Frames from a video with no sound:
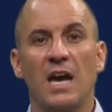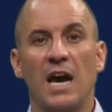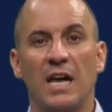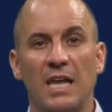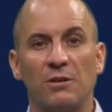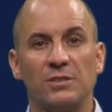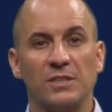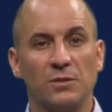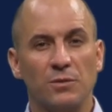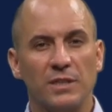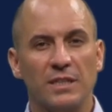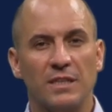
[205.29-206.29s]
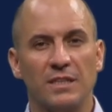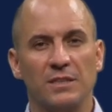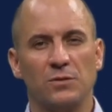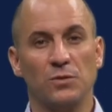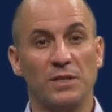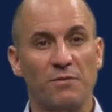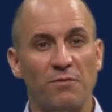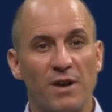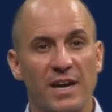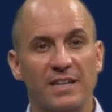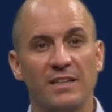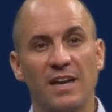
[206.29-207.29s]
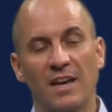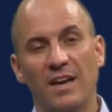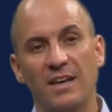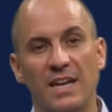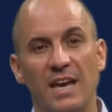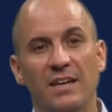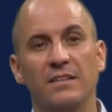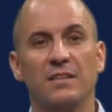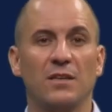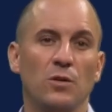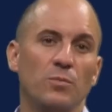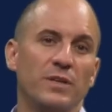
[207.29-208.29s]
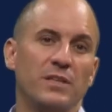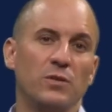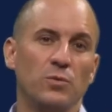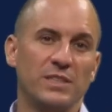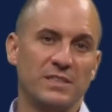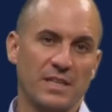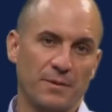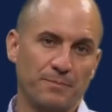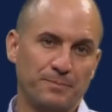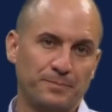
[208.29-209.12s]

allows us critically to define an 8-qubit unit cell.